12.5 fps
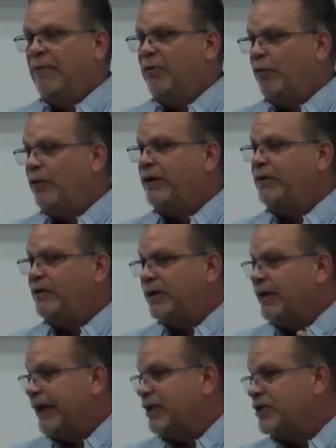But
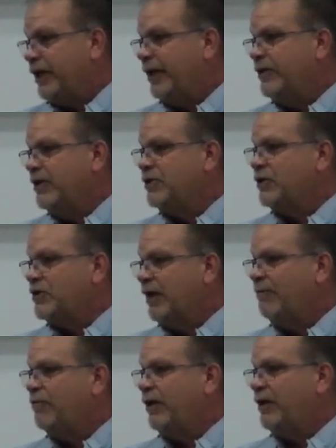like I said, this is
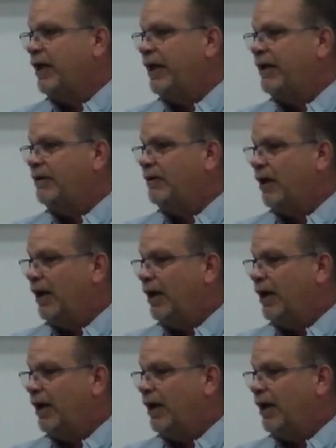something that